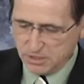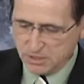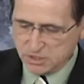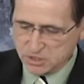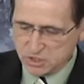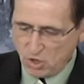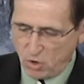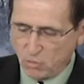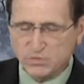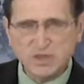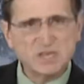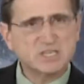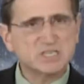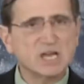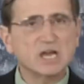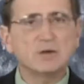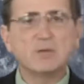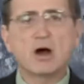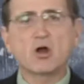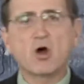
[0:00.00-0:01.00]
So this
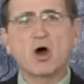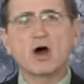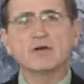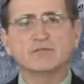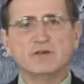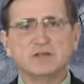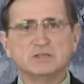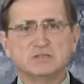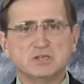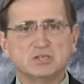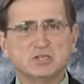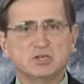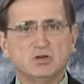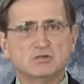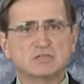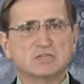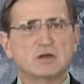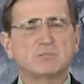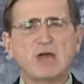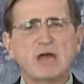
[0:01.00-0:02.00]
thing about offense is
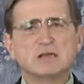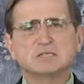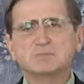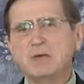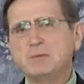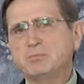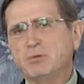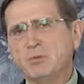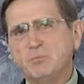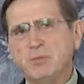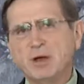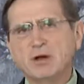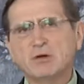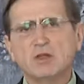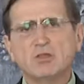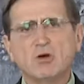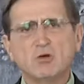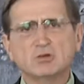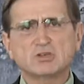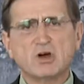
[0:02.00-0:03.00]
huge. Sometimes people bury
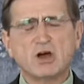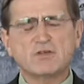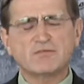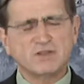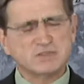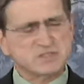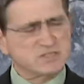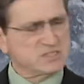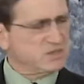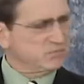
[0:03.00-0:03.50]
those offenses.